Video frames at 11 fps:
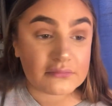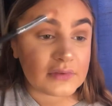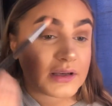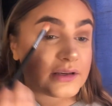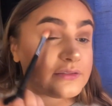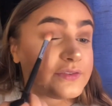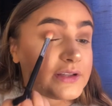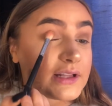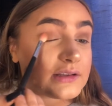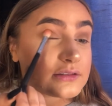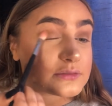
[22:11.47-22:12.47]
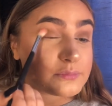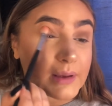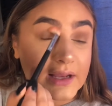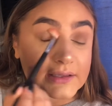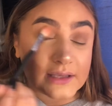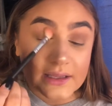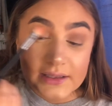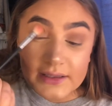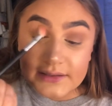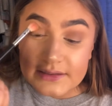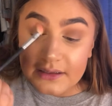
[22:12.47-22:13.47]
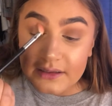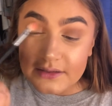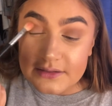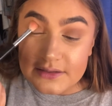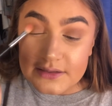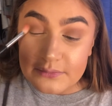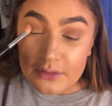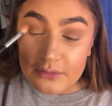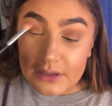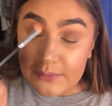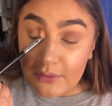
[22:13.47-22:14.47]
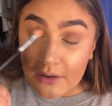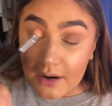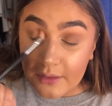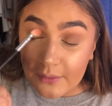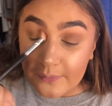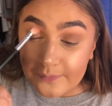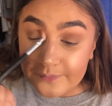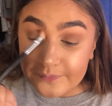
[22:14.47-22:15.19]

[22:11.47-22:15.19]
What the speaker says: don't think that looks bad, like it's a smoky brown.